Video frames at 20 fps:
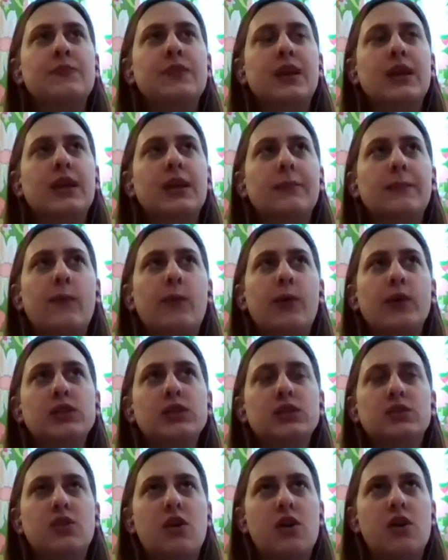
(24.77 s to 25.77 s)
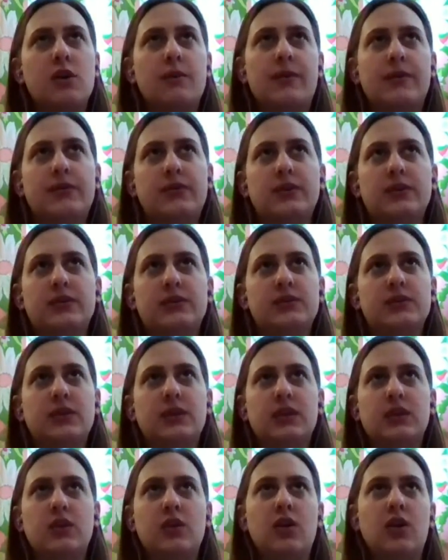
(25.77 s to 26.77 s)
and I'm going to talk about this
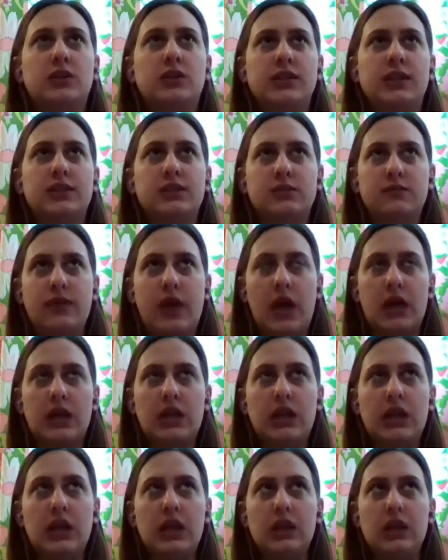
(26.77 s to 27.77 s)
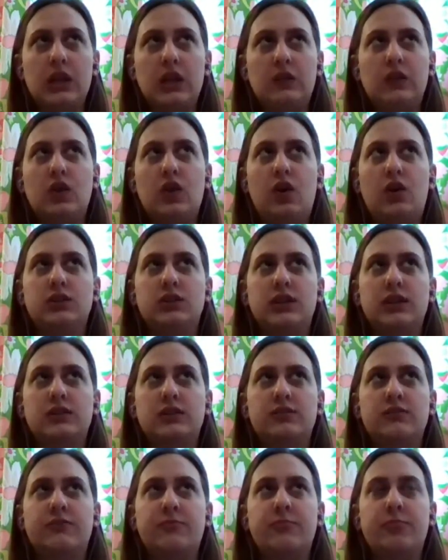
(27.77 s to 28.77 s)
in the context of editing, in the
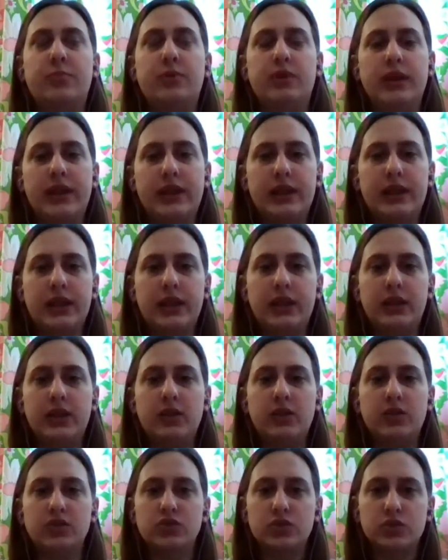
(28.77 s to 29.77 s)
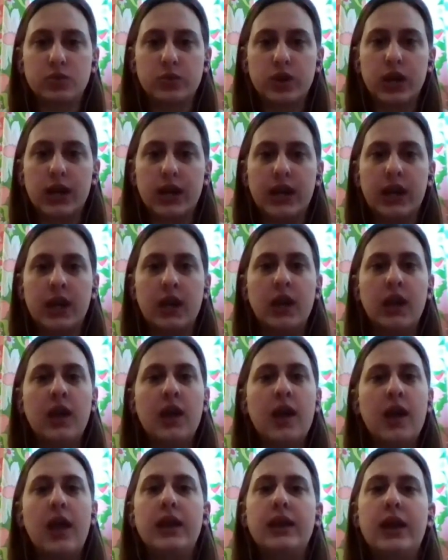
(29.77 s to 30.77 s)
context of planning your story,
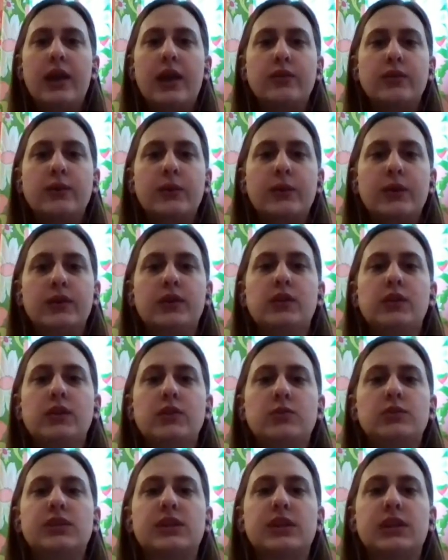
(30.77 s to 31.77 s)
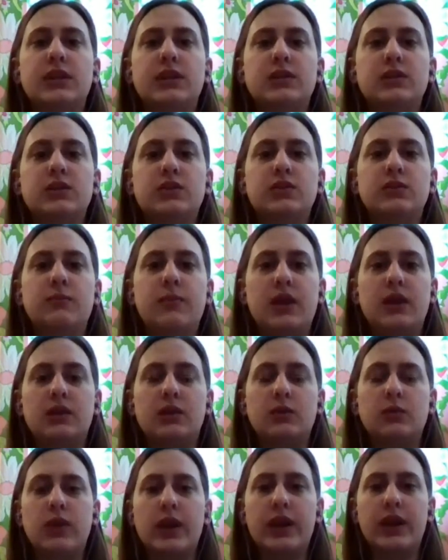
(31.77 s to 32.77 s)
and how you can use it to make
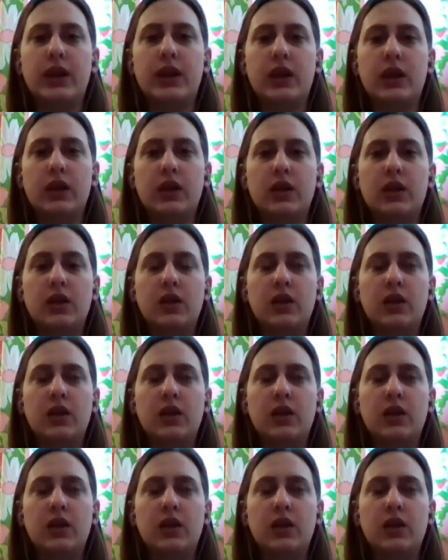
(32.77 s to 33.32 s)
the writing